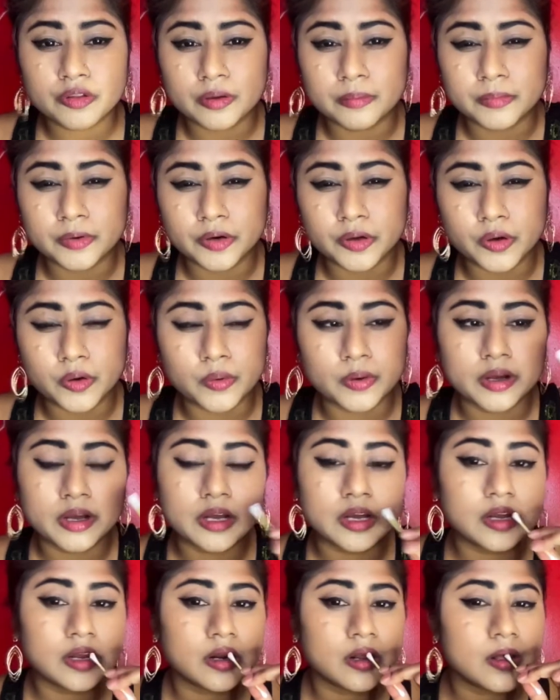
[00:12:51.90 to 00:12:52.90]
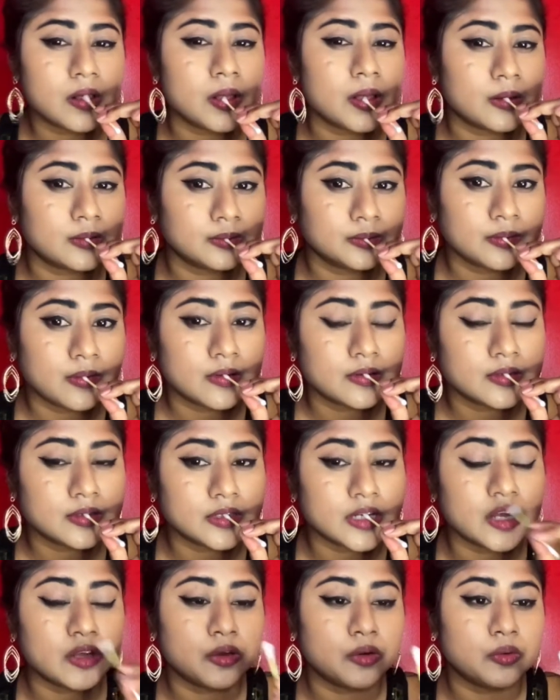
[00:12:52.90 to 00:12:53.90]
I'm gonna go ahead
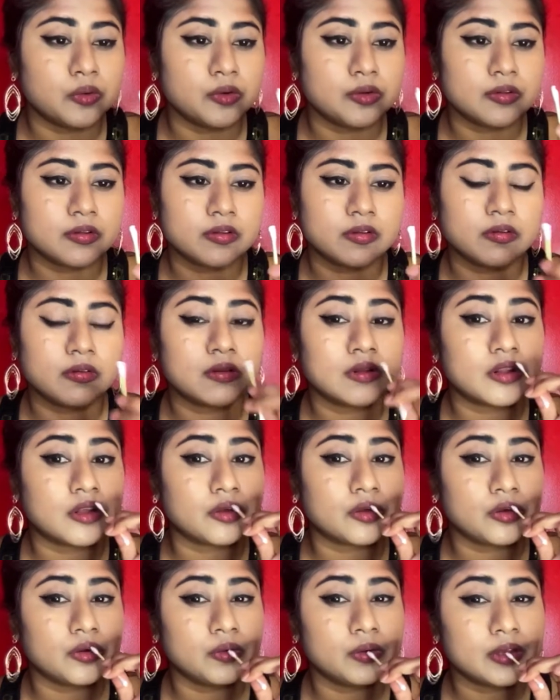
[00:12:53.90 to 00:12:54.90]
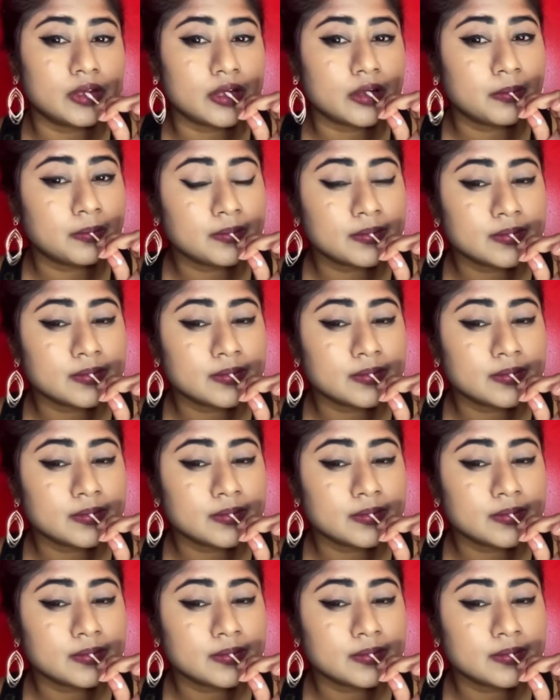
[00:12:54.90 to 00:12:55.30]
and use the Q-tip